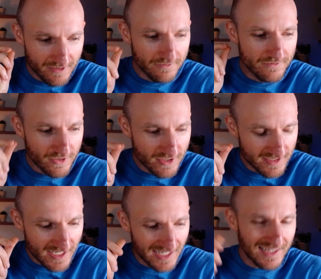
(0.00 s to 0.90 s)

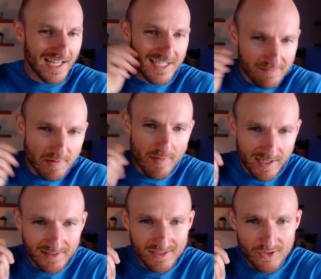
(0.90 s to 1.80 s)
versus a less
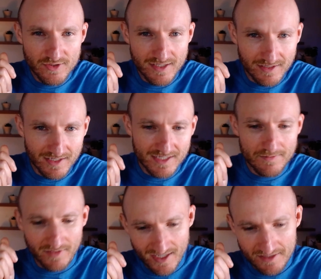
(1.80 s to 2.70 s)
mimetically juicy
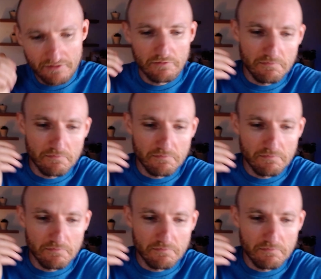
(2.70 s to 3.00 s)
claim like